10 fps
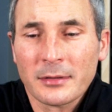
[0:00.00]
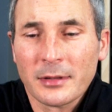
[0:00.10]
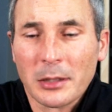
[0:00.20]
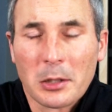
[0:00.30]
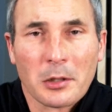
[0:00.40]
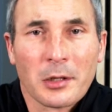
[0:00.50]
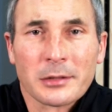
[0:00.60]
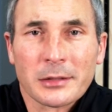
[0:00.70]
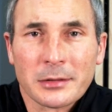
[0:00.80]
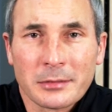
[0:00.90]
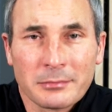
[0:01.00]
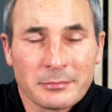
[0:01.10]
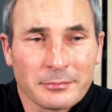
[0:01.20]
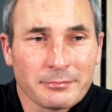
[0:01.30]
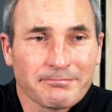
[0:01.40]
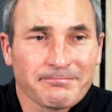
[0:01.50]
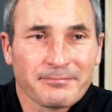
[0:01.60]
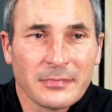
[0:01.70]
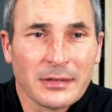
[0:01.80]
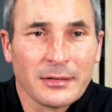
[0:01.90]
in a closet,
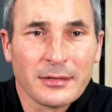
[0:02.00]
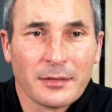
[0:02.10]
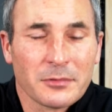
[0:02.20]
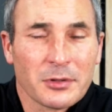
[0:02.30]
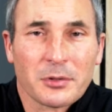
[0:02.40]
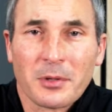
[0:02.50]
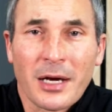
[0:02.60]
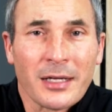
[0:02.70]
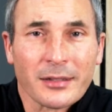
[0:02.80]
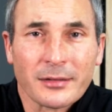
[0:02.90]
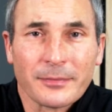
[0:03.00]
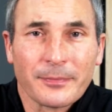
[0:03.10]
just cried.